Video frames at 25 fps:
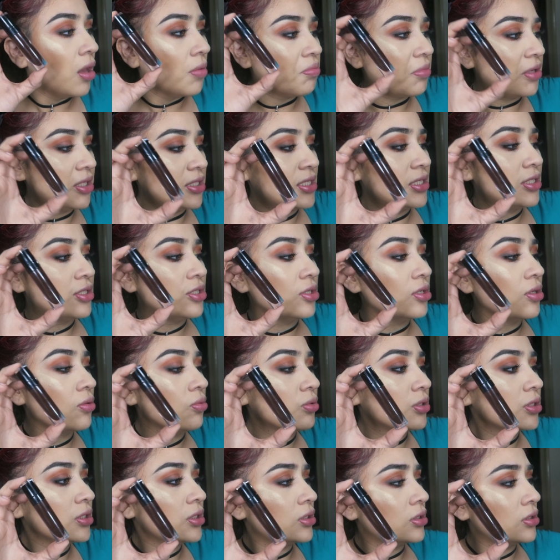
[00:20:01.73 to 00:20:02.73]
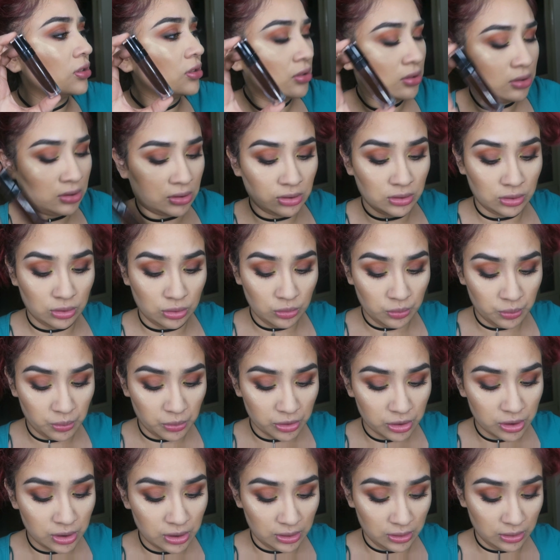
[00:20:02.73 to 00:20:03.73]
My sister was
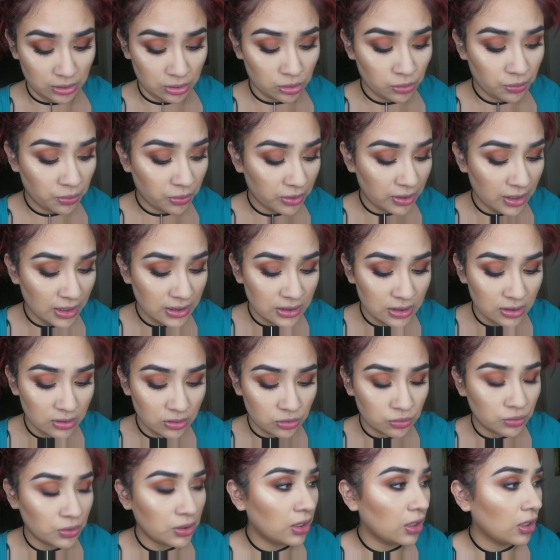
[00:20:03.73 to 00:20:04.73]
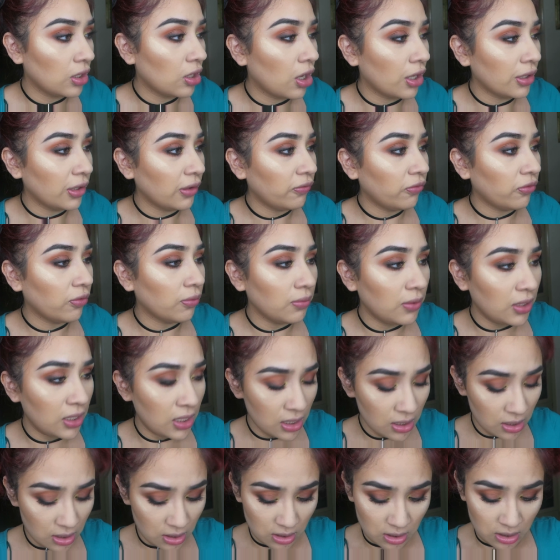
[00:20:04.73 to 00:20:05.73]
super nice and sweet and got it for
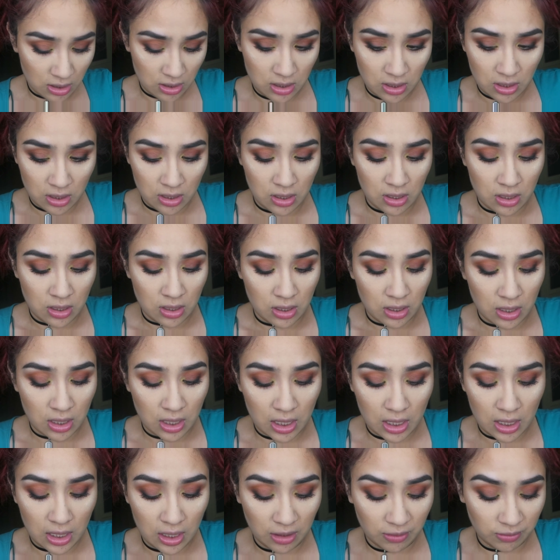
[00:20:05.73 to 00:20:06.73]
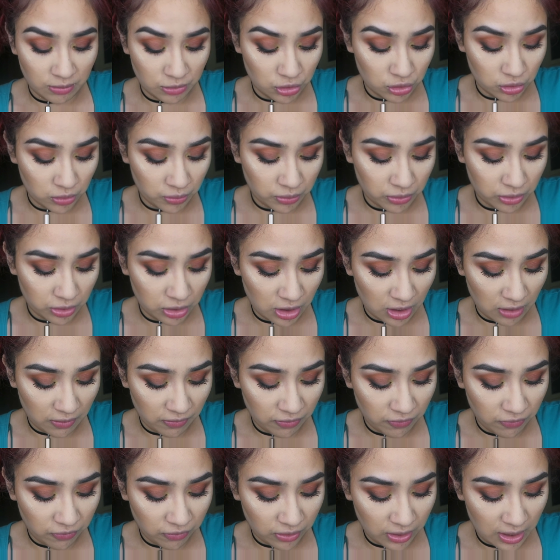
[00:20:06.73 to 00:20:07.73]
me, and I'm super
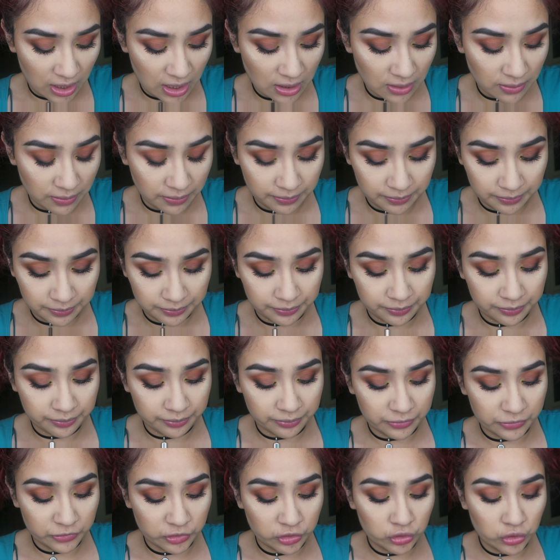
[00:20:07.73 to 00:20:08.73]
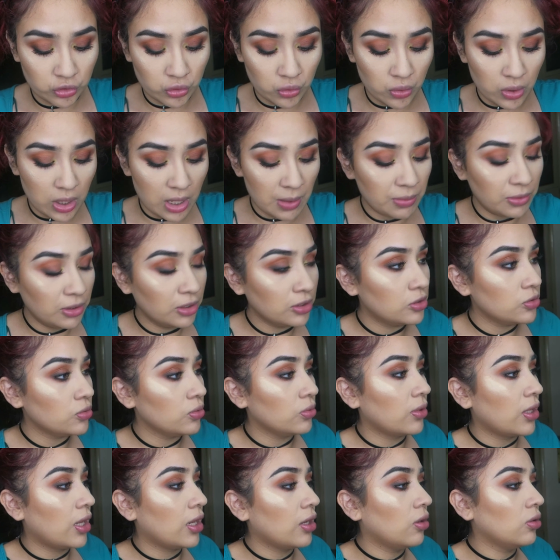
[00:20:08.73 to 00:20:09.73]
thankful for that. So I'm gonna
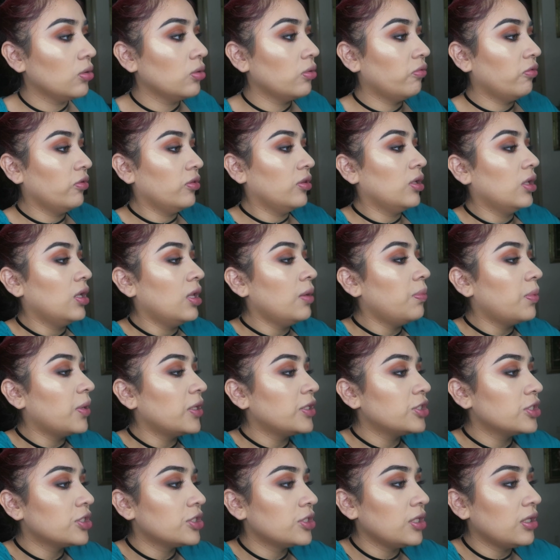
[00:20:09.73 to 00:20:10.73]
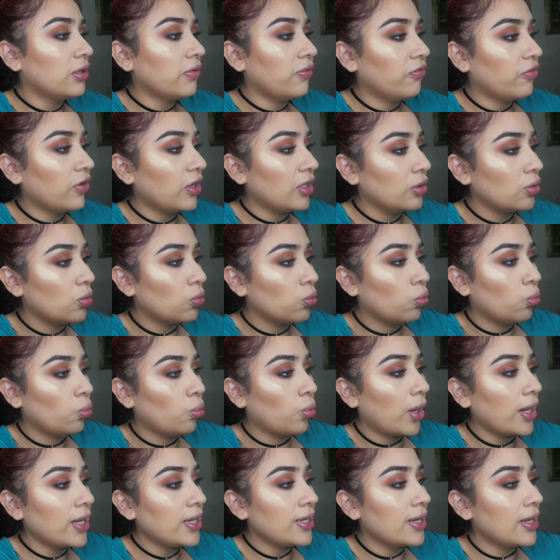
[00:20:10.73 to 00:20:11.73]
do that all over the lip. I just need to find the
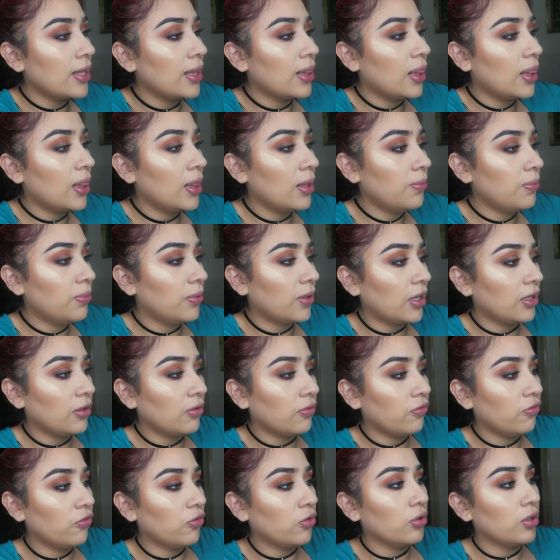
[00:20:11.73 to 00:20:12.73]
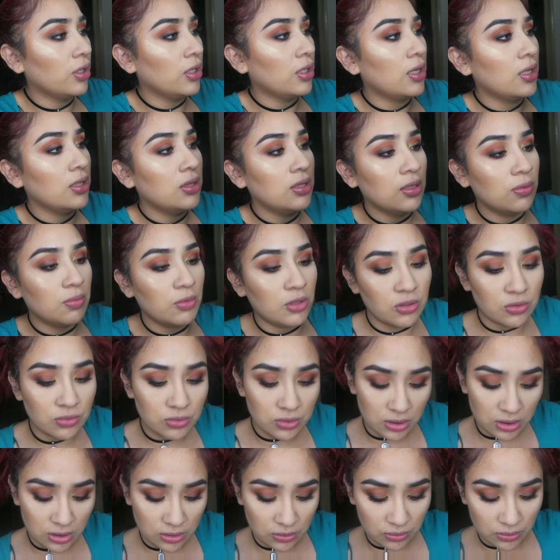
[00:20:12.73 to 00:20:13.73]
right lip liner for it. I think I'm gonna
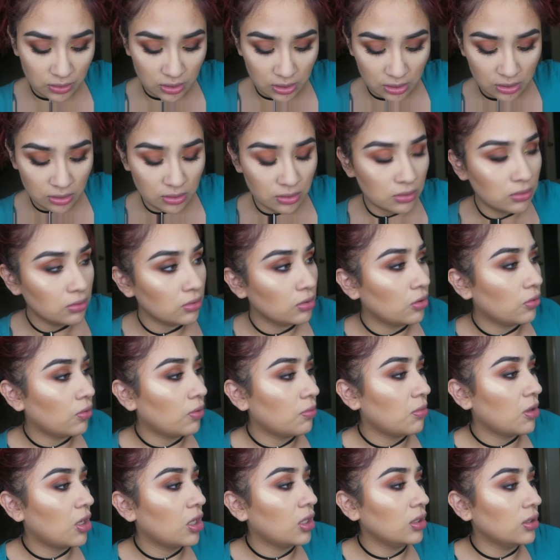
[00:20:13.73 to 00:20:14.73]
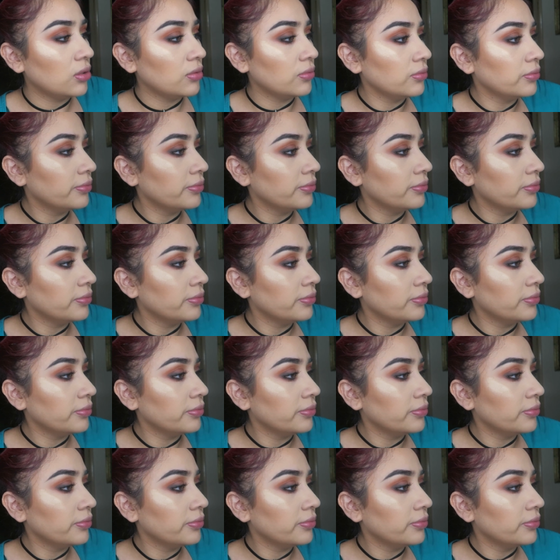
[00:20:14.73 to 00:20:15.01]
use this one. No, I'm not.